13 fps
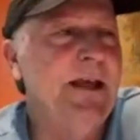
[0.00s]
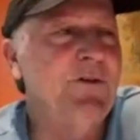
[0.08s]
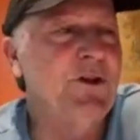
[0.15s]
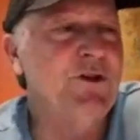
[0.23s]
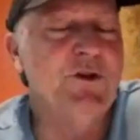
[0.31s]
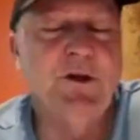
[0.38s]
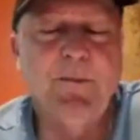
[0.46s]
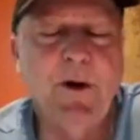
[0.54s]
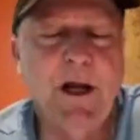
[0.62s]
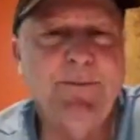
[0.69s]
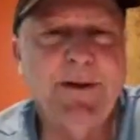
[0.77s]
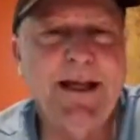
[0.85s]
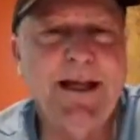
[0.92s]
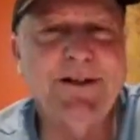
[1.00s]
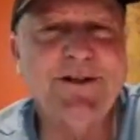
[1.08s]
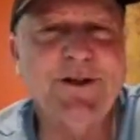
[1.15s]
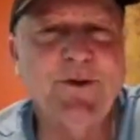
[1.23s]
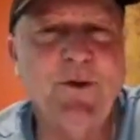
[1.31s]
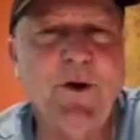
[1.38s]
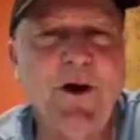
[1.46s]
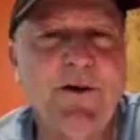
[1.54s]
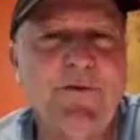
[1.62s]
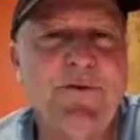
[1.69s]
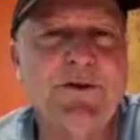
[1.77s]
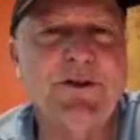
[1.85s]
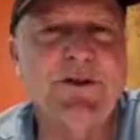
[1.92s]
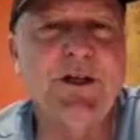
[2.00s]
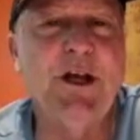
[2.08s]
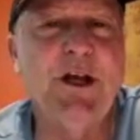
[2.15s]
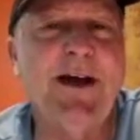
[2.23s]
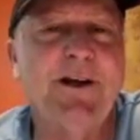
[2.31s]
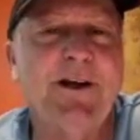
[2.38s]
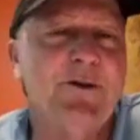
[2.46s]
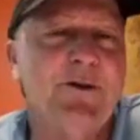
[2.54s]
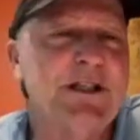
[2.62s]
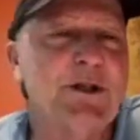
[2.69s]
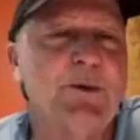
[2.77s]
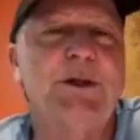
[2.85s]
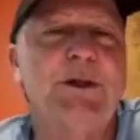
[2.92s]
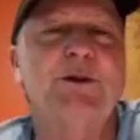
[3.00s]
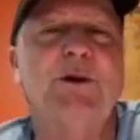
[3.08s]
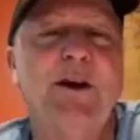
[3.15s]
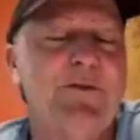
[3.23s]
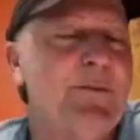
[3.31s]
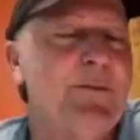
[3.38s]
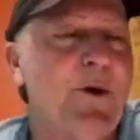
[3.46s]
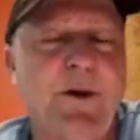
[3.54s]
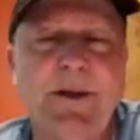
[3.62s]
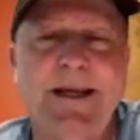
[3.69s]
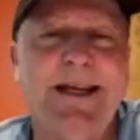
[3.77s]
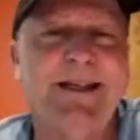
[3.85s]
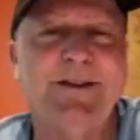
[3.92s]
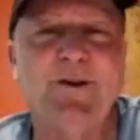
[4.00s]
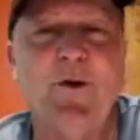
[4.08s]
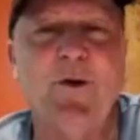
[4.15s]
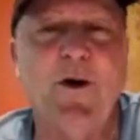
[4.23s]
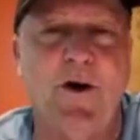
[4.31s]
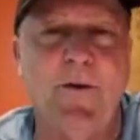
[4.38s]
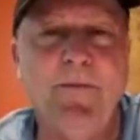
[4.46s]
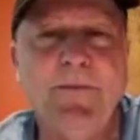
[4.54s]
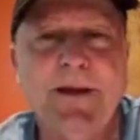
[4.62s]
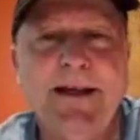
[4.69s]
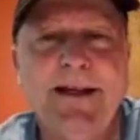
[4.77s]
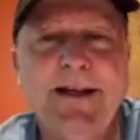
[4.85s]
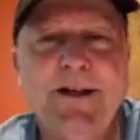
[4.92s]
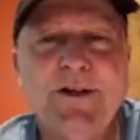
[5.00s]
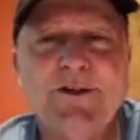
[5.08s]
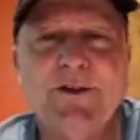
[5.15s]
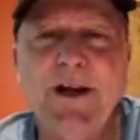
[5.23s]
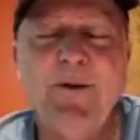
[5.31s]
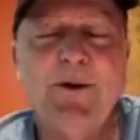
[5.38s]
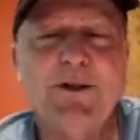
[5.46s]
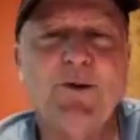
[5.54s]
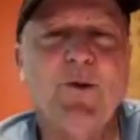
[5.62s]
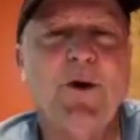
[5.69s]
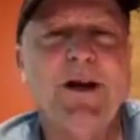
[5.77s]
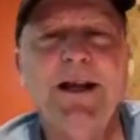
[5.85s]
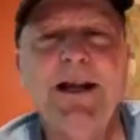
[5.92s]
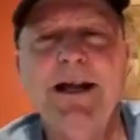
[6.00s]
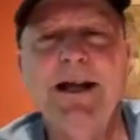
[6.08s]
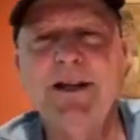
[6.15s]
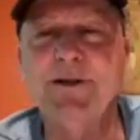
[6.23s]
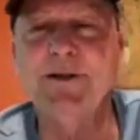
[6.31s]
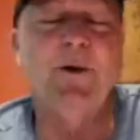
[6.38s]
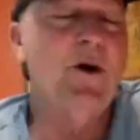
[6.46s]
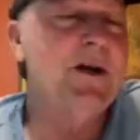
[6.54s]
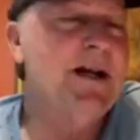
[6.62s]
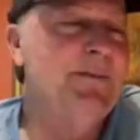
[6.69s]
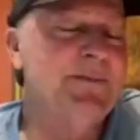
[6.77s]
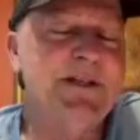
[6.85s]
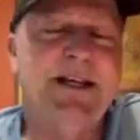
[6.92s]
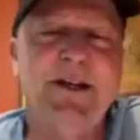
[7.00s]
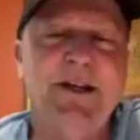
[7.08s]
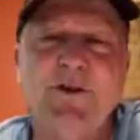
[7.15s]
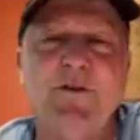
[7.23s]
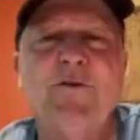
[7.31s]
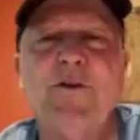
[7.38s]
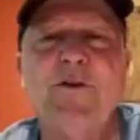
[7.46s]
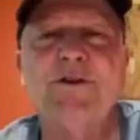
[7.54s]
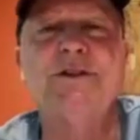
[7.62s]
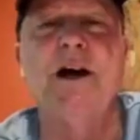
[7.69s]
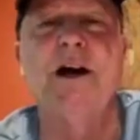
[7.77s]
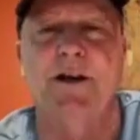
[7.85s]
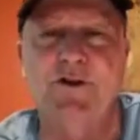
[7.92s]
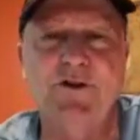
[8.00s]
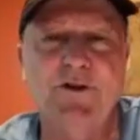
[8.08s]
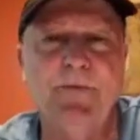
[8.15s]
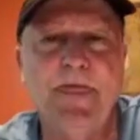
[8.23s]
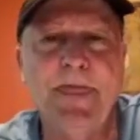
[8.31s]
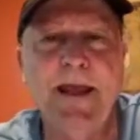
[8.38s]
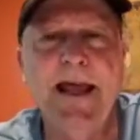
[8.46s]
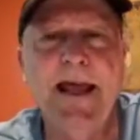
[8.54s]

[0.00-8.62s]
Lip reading: If you shoot a ball up against the wall, the first thing you've got to do is to retrieve the ball that hit the wall. So now what you're working on as the ball comes in is your first touch.